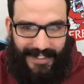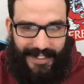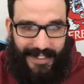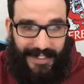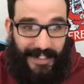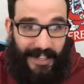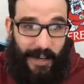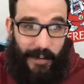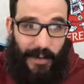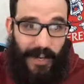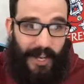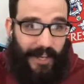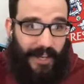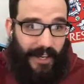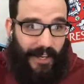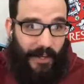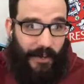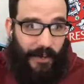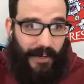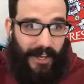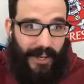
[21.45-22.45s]
Yeah, we got a lot
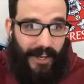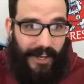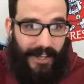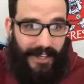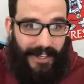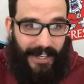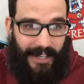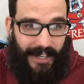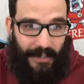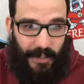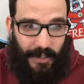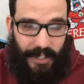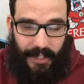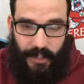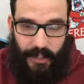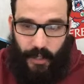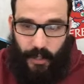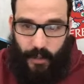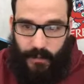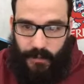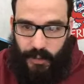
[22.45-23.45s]
going on,
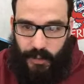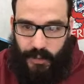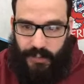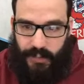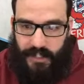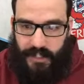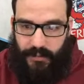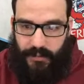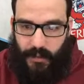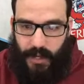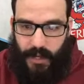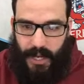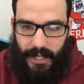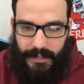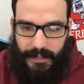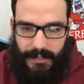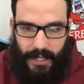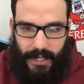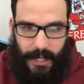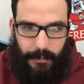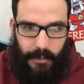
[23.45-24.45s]
and just to give you a heads
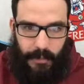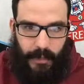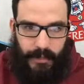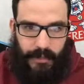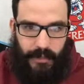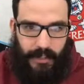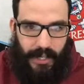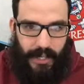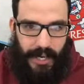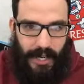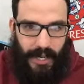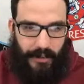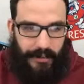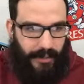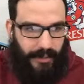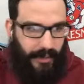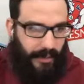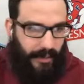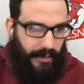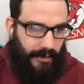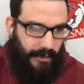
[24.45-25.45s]
up, those of you that are out
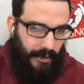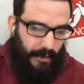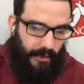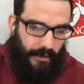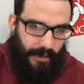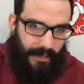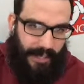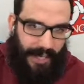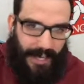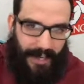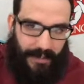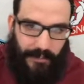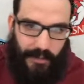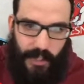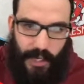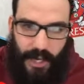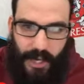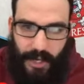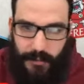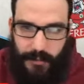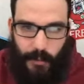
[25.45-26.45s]
there, that have
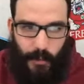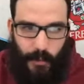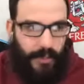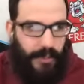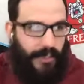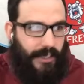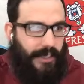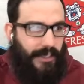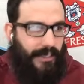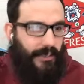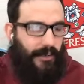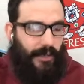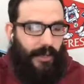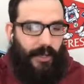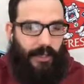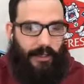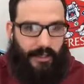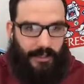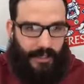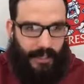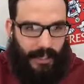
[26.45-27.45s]
jobs, working, doing all
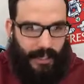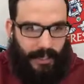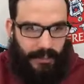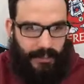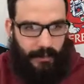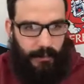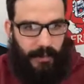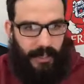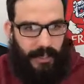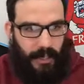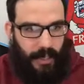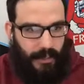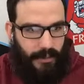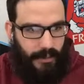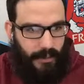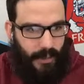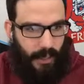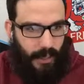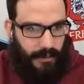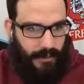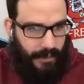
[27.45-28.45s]
those things, you may not have
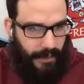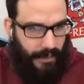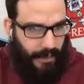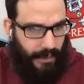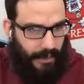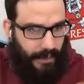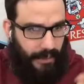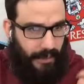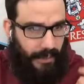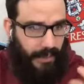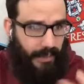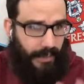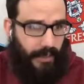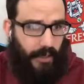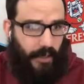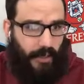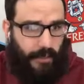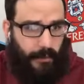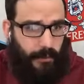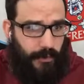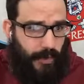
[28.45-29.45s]
saw it today.
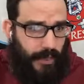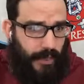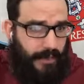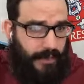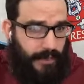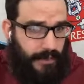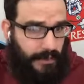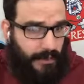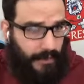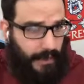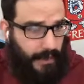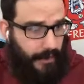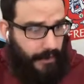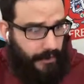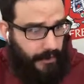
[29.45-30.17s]
Here's some trade details.